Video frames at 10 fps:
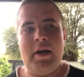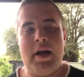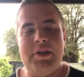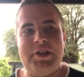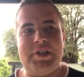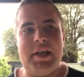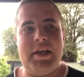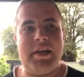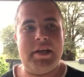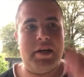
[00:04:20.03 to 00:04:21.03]
I just
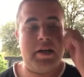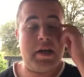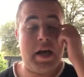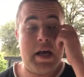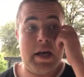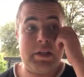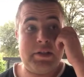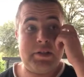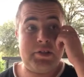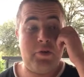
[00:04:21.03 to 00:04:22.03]
think the
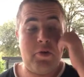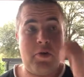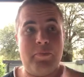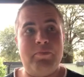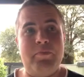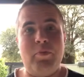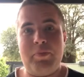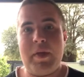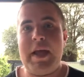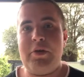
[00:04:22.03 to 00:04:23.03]
Storm will
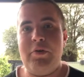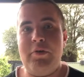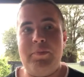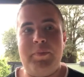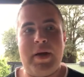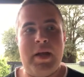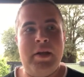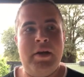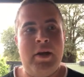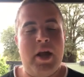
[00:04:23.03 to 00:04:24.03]
play good, but
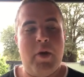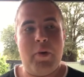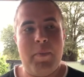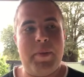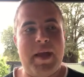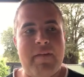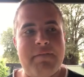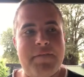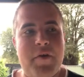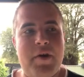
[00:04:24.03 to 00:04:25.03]
it won't be a
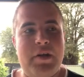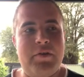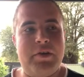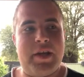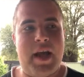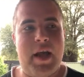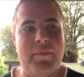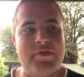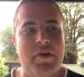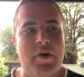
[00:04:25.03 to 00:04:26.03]
very good
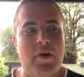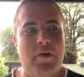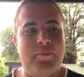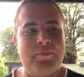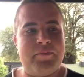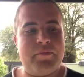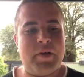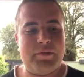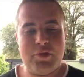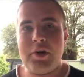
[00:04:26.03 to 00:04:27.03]
game. So
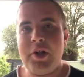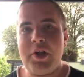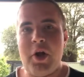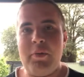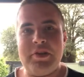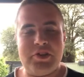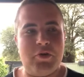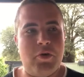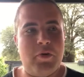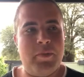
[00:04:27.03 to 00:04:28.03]
I'm still going to go with the
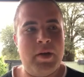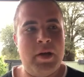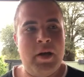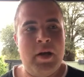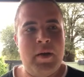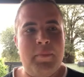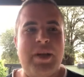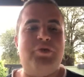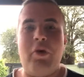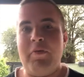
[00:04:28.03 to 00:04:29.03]
Storm
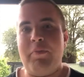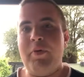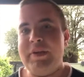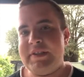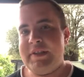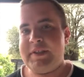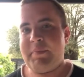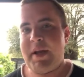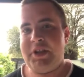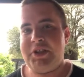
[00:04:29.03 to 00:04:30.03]
by 12 points in
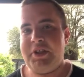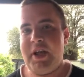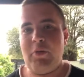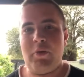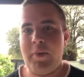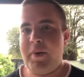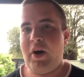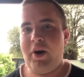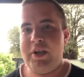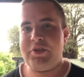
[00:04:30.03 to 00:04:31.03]
this match, and it won't be
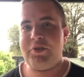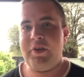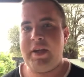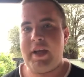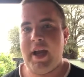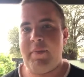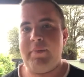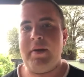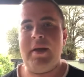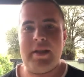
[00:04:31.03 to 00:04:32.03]
a high scoring game
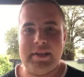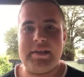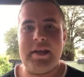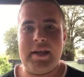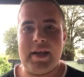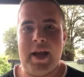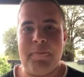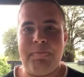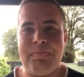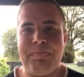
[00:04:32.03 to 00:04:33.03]
in this
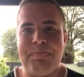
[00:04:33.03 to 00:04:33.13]
game.